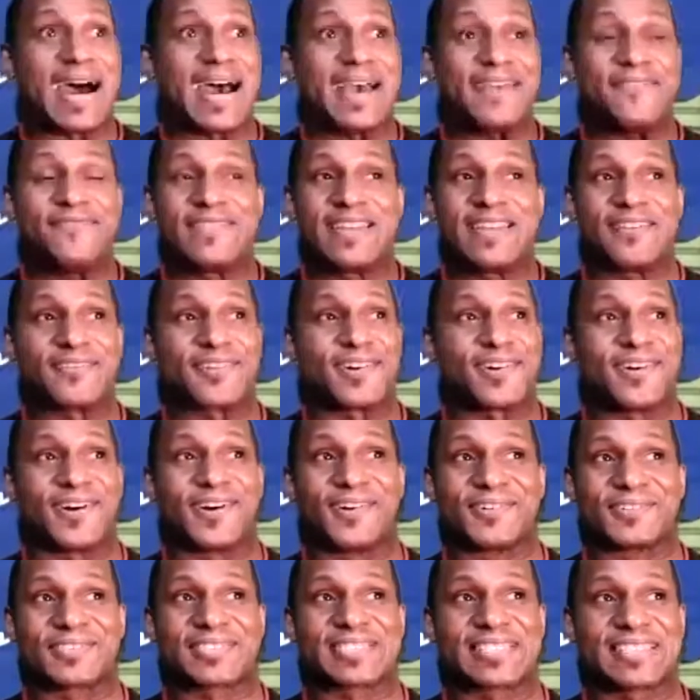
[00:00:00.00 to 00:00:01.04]
I've never
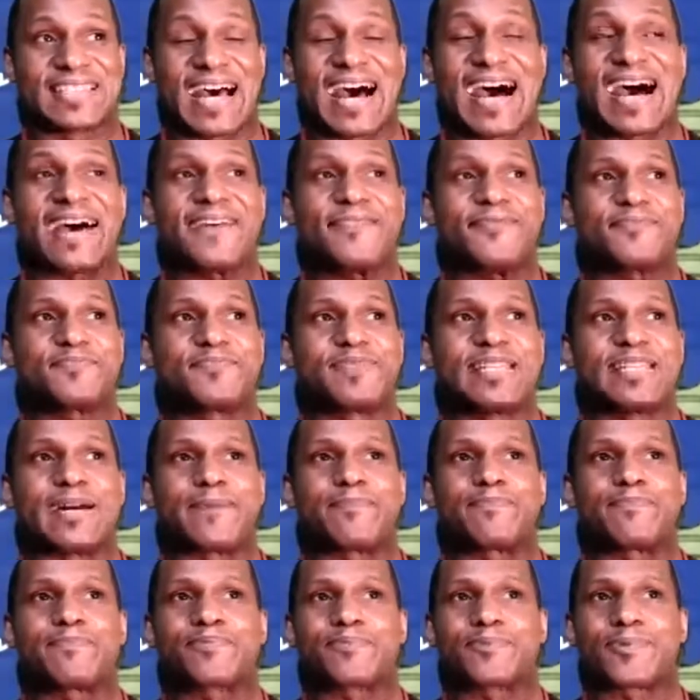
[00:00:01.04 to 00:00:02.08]
hosted. I've been
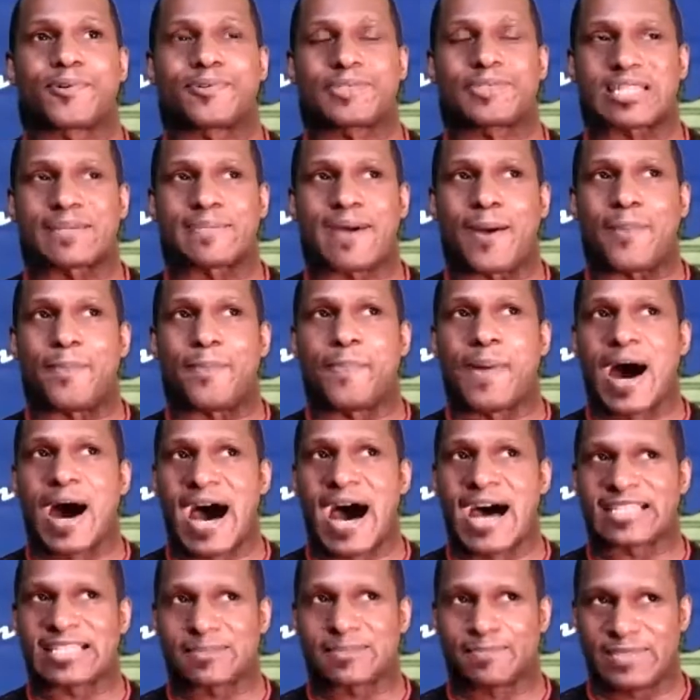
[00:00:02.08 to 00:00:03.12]
approached about
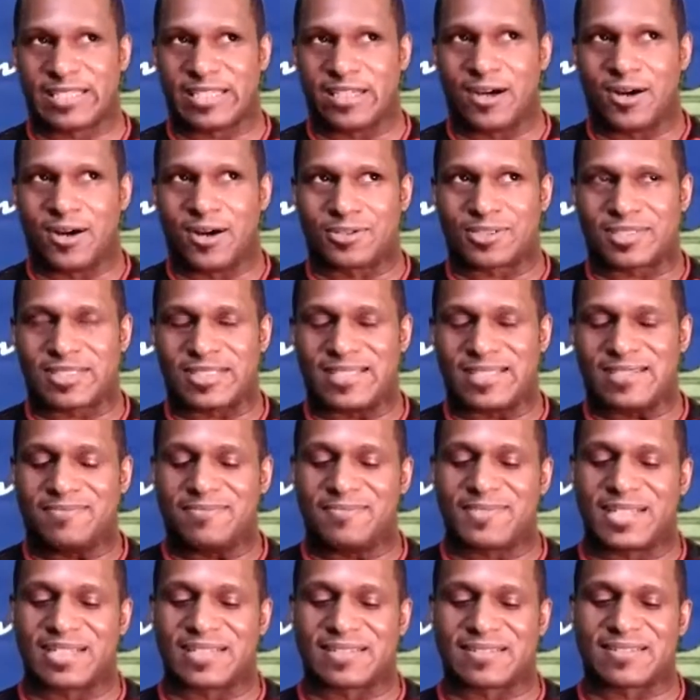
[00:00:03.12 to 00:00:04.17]
possibly hosting,
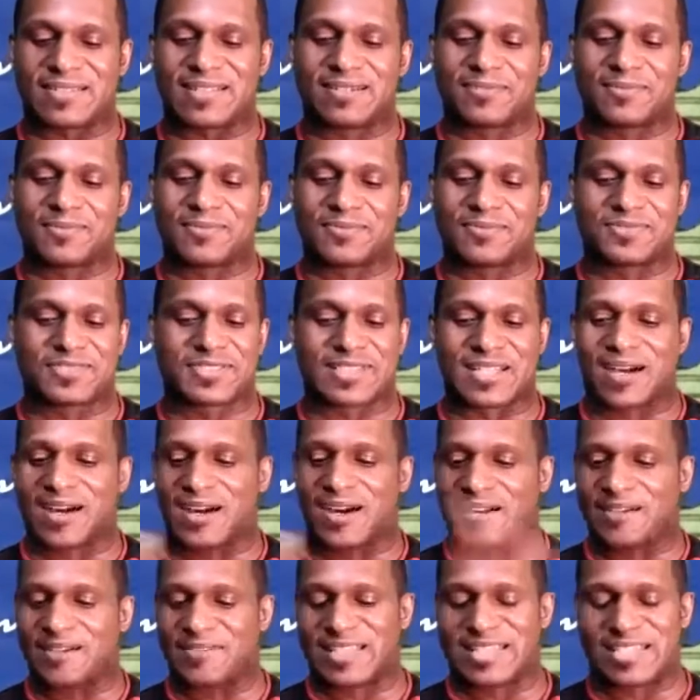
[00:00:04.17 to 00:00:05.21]
but the
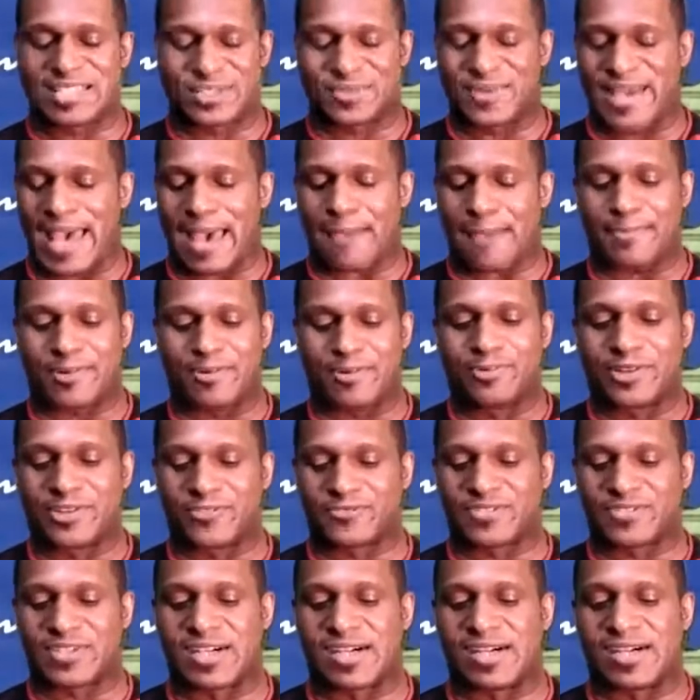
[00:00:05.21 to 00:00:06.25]
issue happened
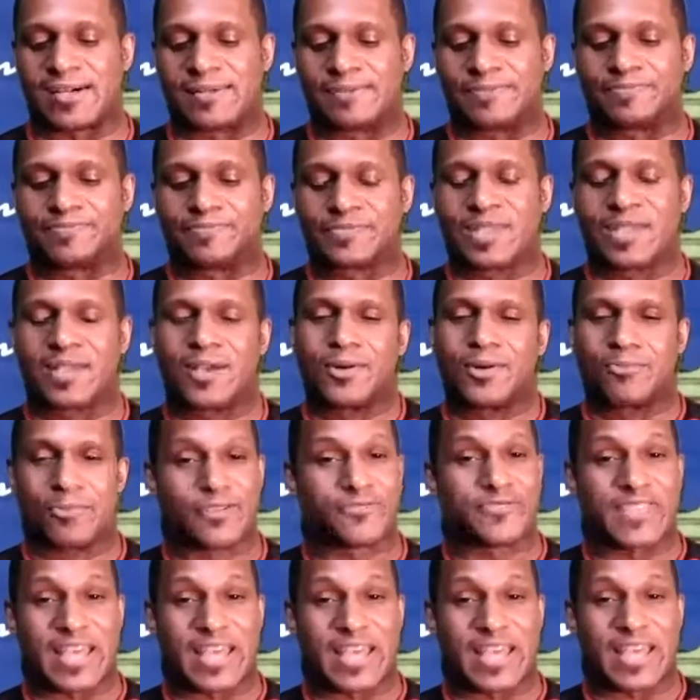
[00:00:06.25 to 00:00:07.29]
with
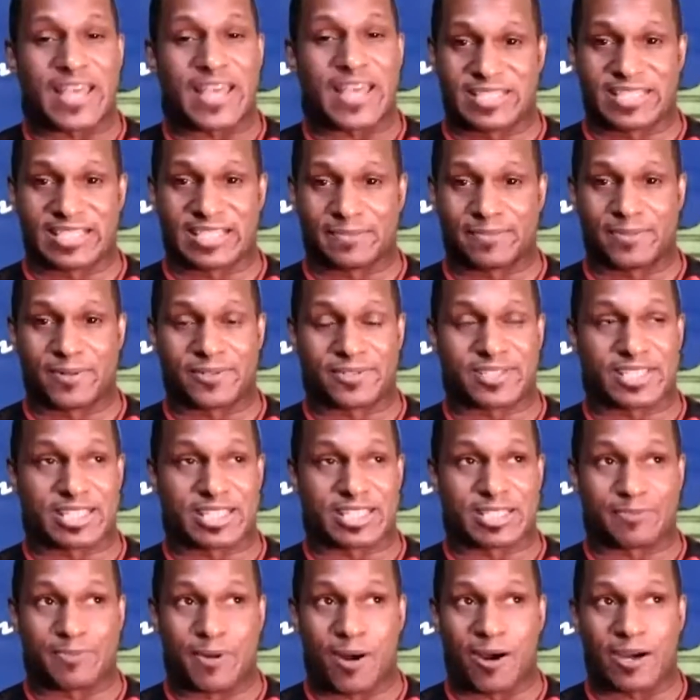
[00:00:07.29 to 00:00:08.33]
that particular person's
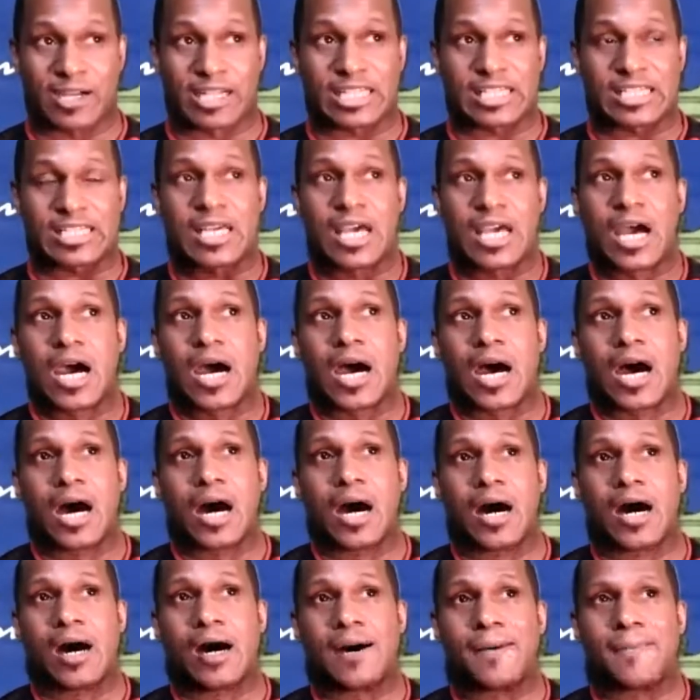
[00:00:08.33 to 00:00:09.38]
party.
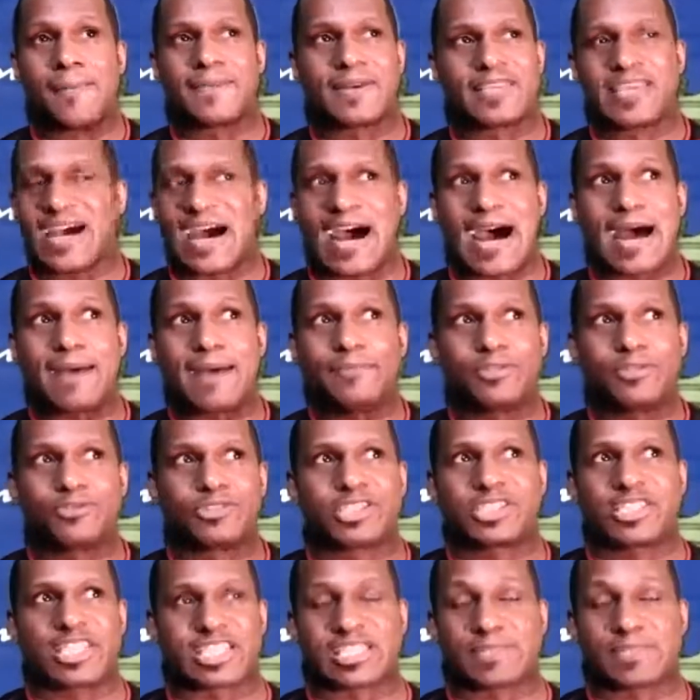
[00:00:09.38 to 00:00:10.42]
Yeah, I'm usually
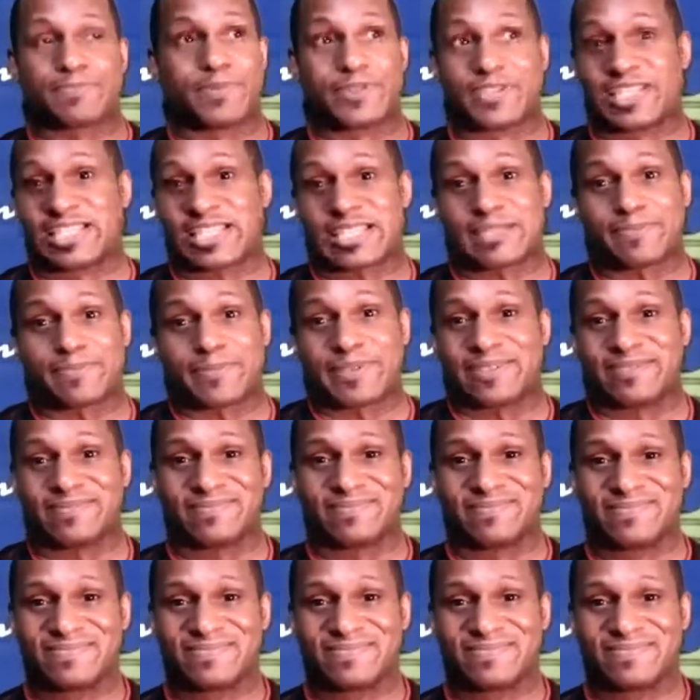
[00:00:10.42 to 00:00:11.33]
just a participant.